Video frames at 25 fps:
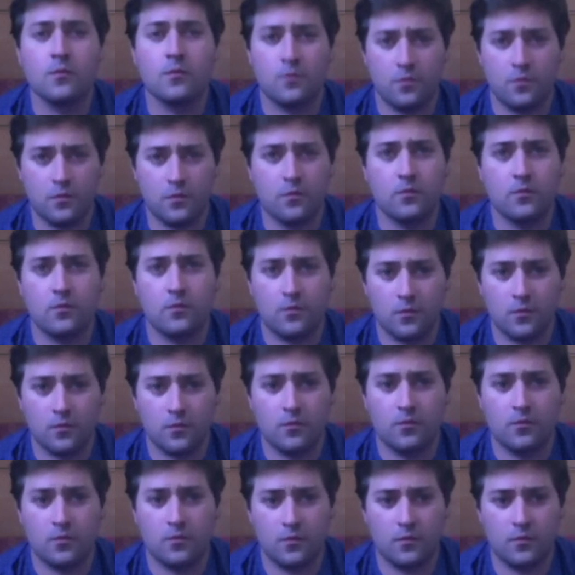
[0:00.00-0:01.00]

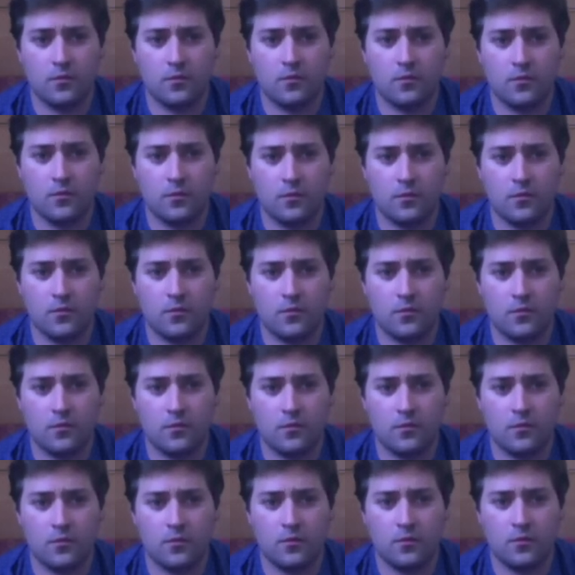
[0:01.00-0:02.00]

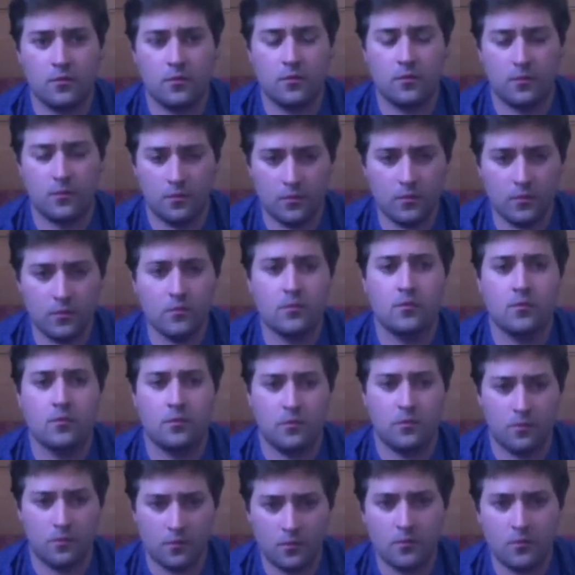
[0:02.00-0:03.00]

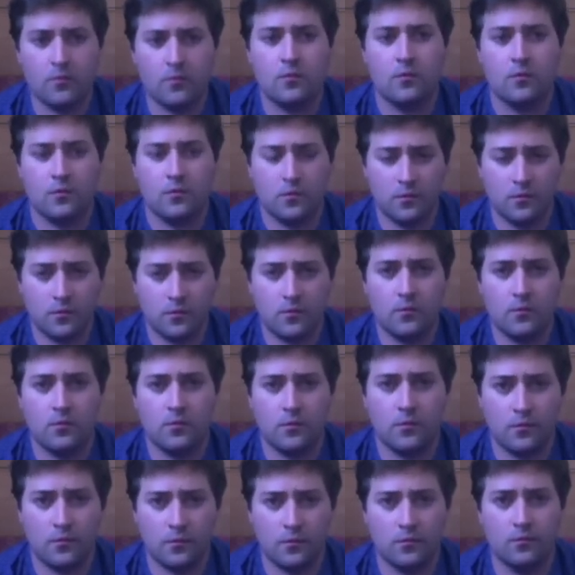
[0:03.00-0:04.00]

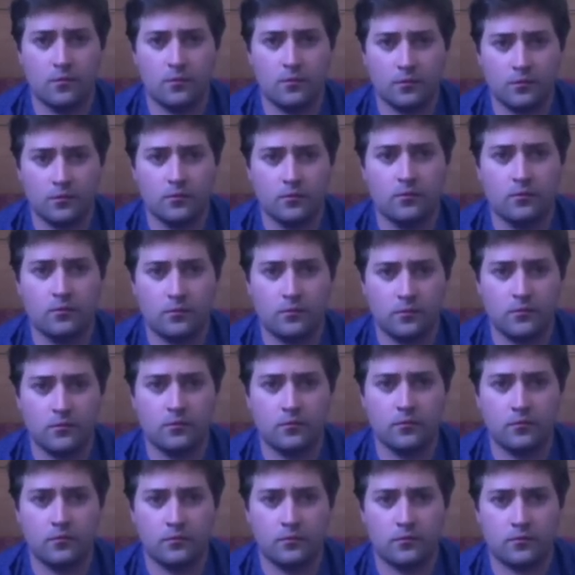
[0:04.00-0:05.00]

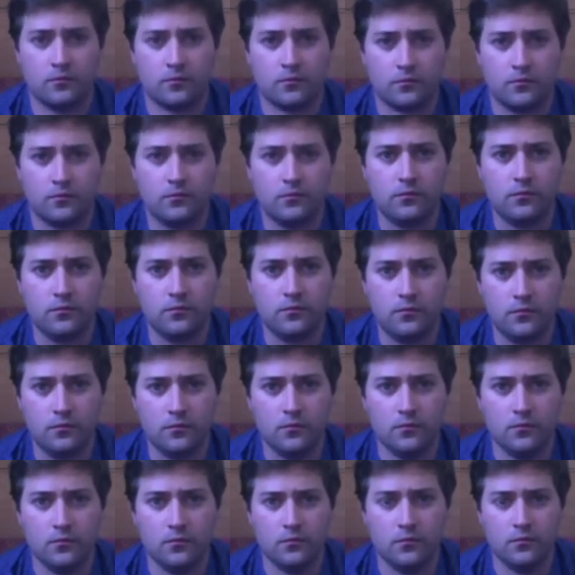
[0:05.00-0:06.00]

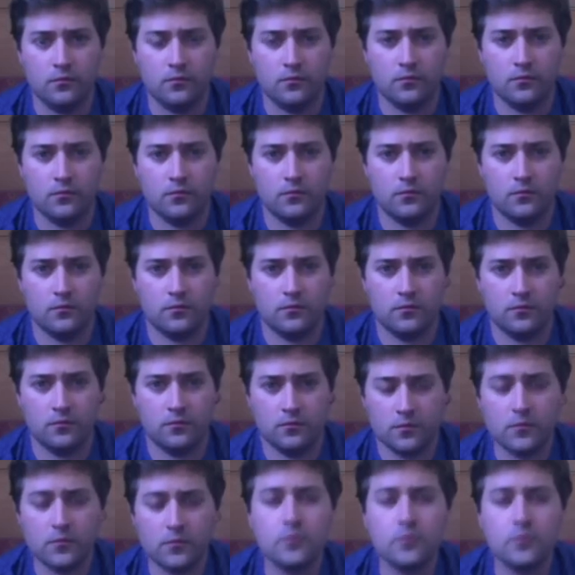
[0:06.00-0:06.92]
This person isn't speaking.